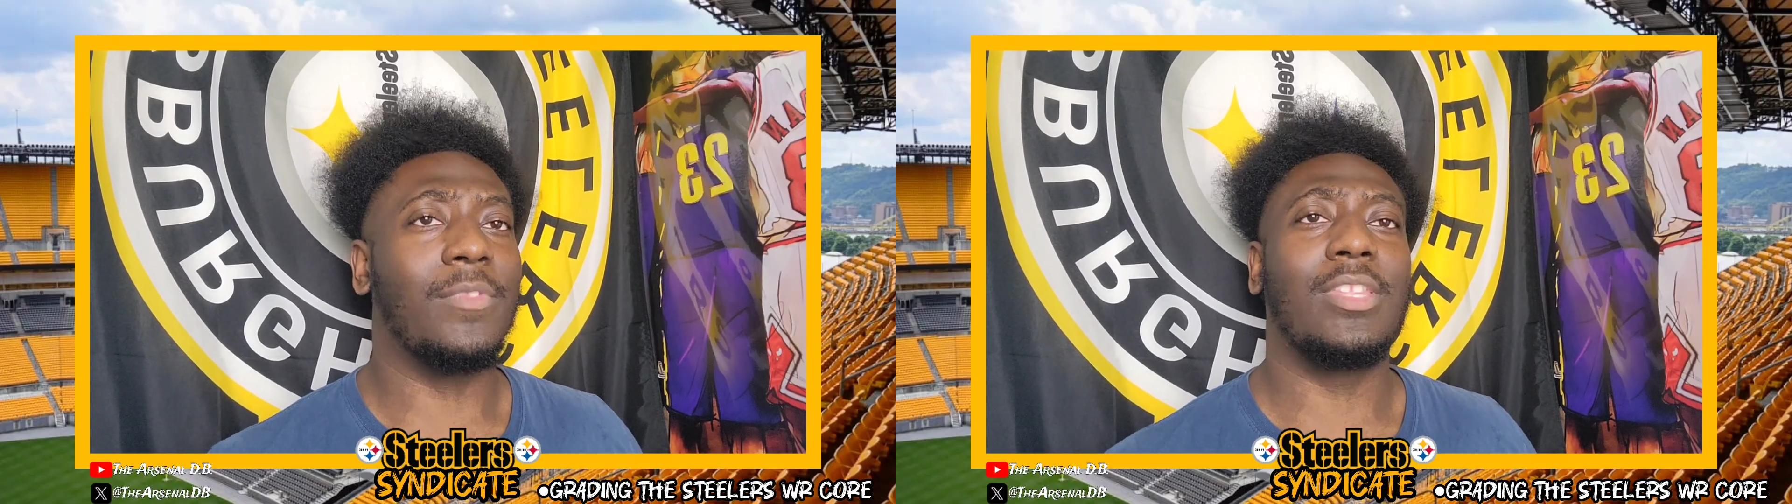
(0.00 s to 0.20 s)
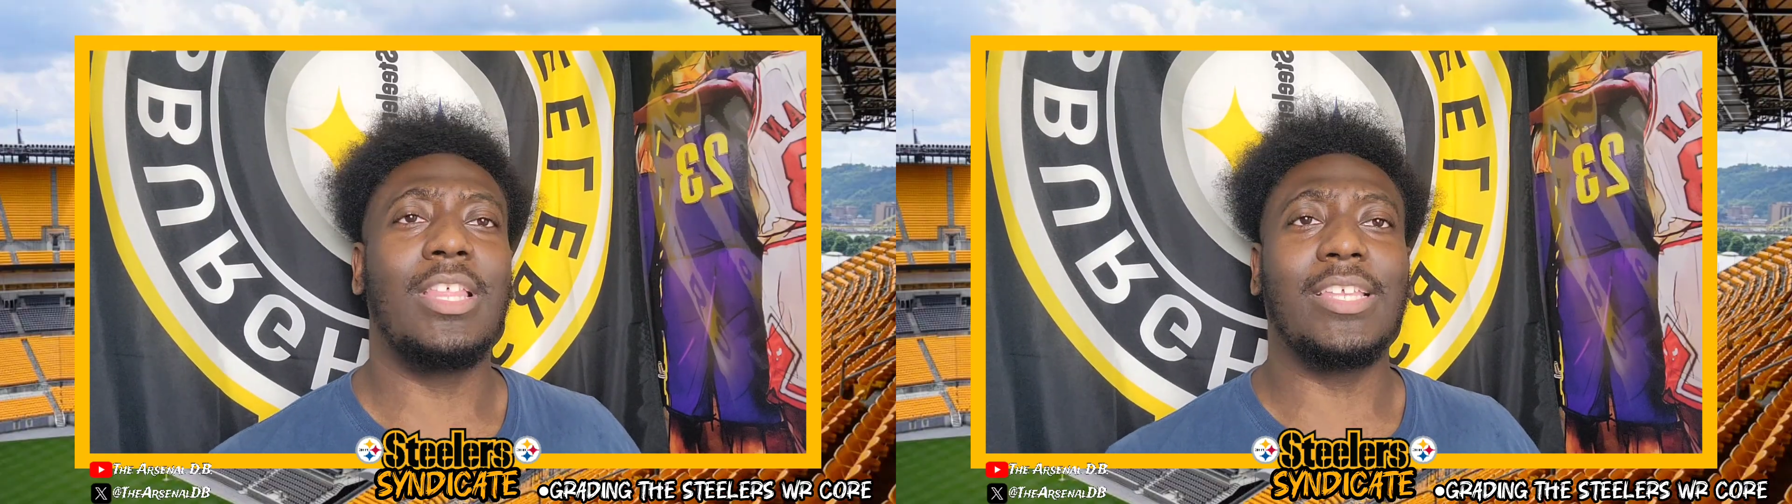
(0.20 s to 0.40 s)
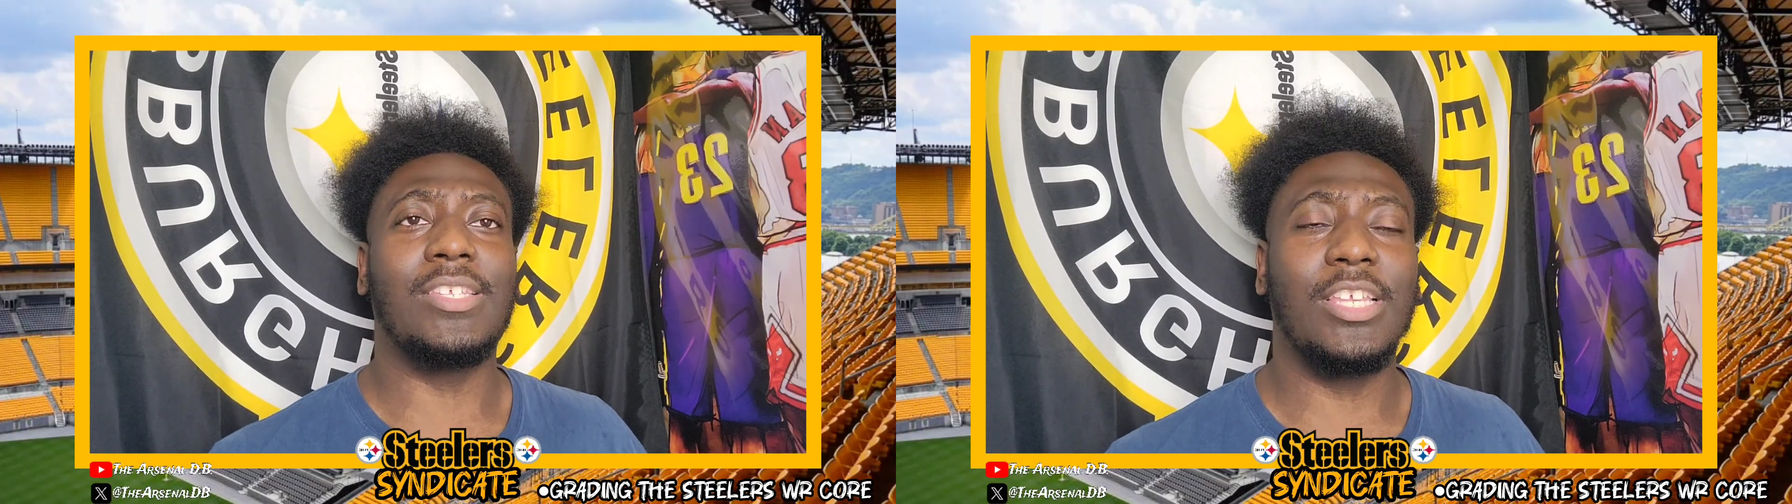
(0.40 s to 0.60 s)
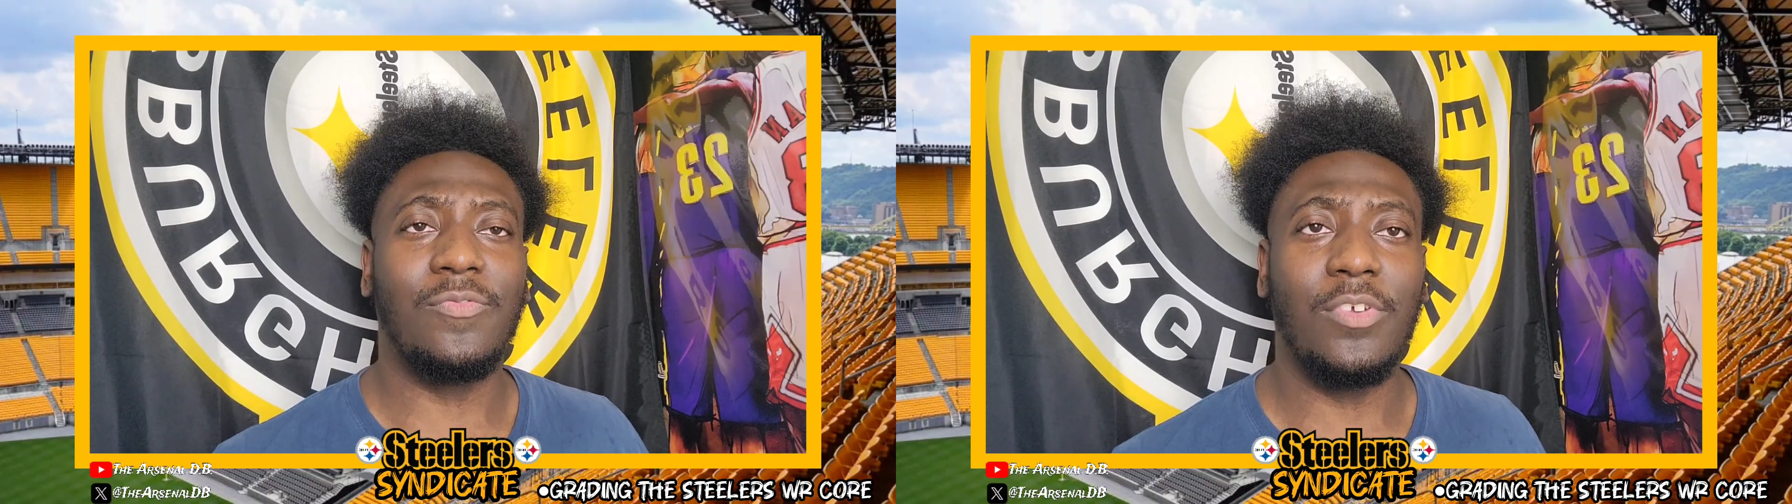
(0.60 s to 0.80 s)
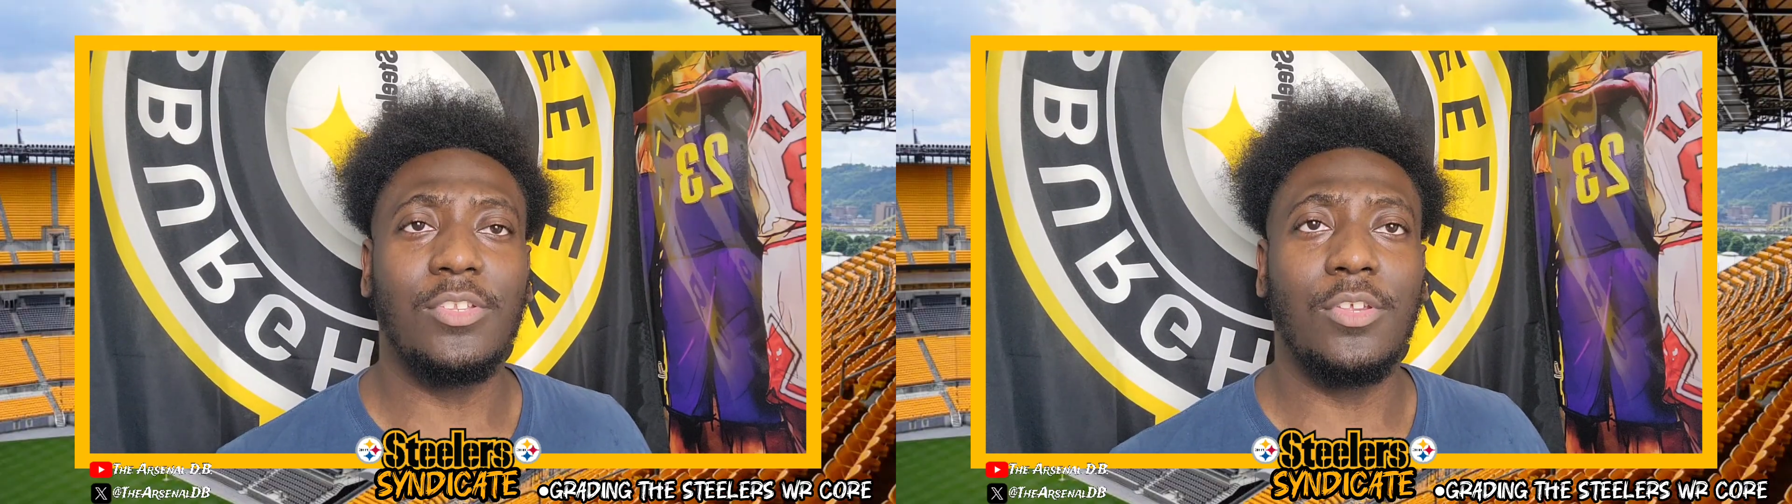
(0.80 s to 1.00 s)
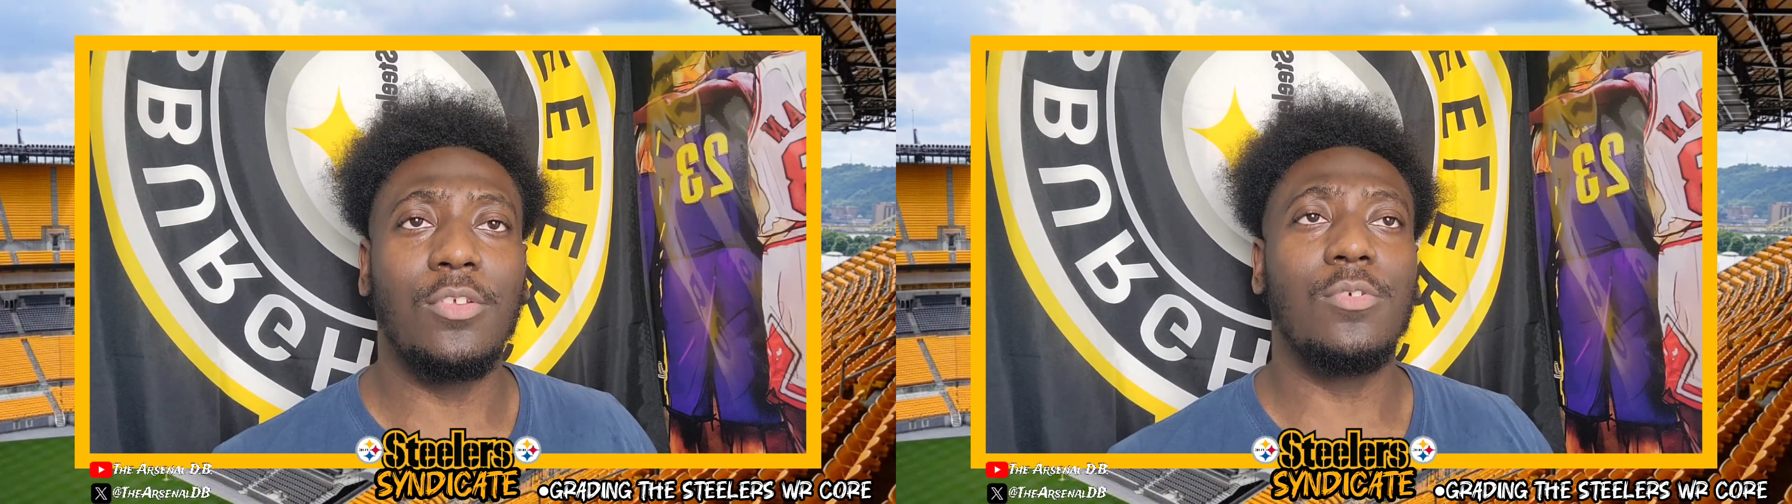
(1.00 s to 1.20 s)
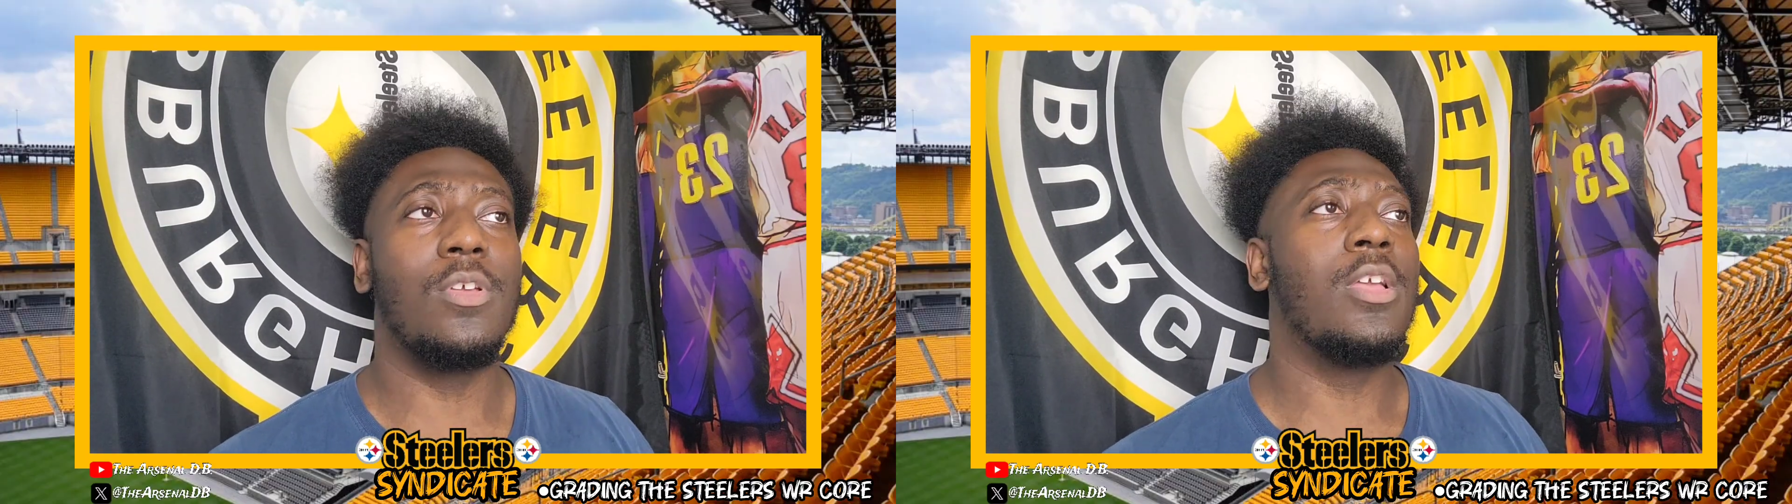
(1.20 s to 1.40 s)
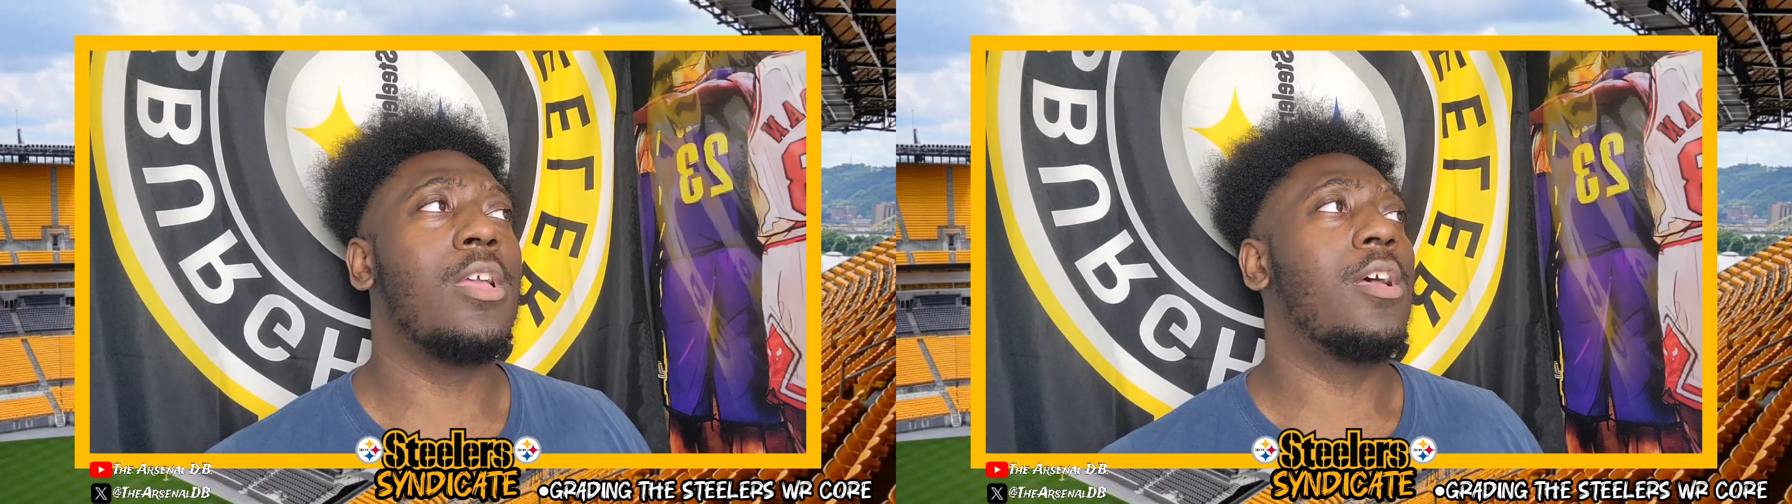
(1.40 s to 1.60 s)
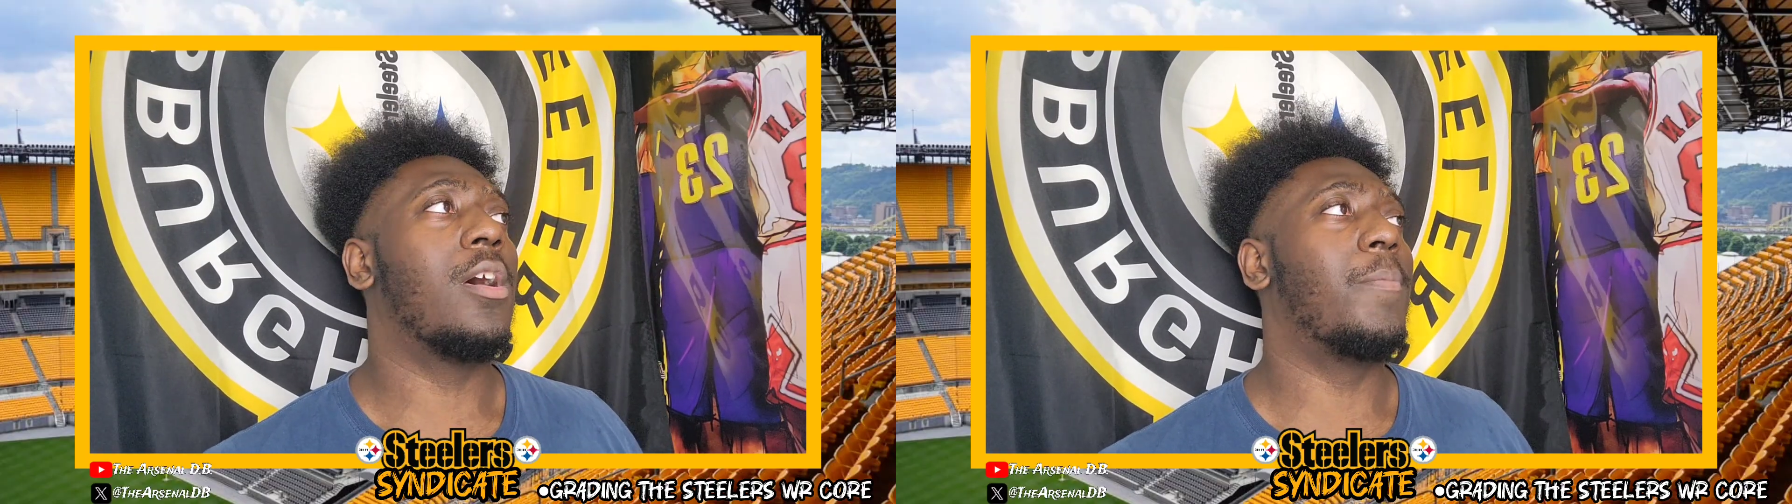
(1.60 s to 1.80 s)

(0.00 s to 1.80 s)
He like 6'2", a